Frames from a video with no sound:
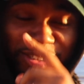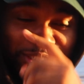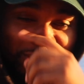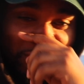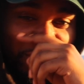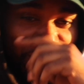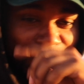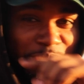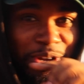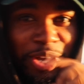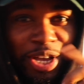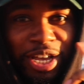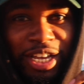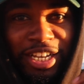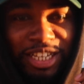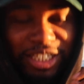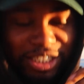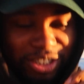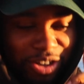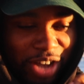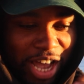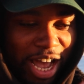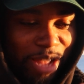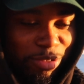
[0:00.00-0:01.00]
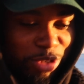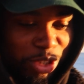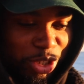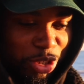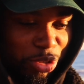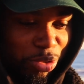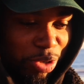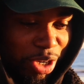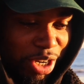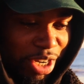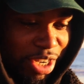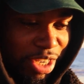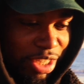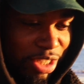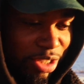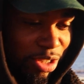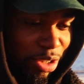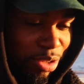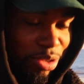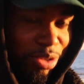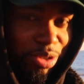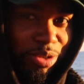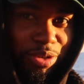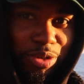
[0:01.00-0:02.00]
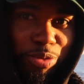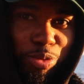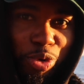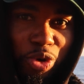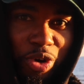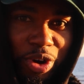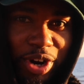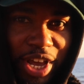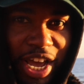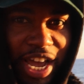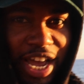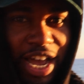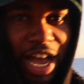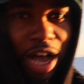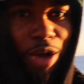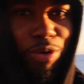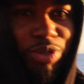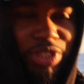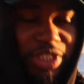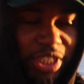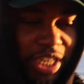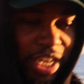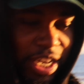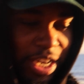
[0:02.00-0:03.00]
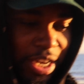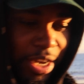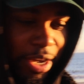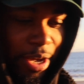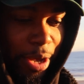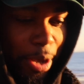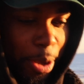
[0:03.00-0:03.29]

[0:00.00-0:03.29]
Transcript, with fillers: you. So after you you know, do more of that, I would say